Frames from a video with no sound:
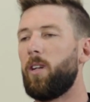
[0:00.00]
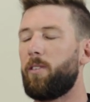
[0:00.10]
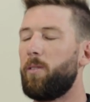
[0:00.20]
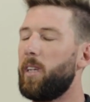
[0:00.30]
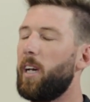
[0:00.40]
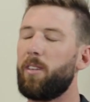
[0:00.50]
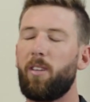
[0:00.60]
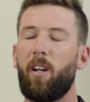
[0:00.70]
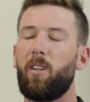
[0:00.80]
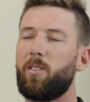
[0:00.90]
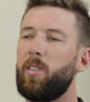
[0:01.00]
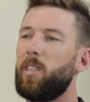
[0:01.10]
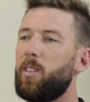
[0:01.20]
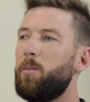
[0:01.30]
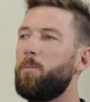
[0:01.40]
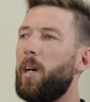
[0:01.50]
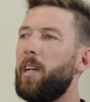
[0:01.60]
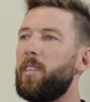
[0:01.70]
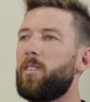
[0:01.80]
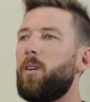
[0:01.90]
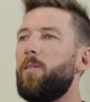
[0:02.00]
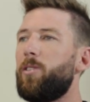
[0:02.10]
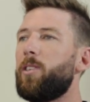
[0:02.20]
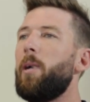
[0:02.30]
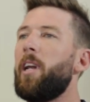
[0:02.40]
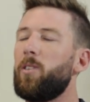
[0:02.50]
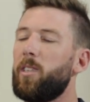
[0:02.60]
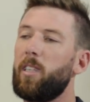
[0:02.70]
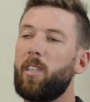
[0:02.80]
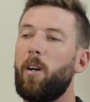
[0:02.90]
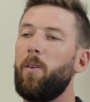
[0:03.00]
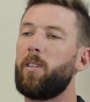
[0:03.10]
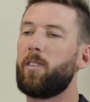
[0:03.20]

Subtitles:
Like from the outside it looks really good, but there's time for some adulting to go on,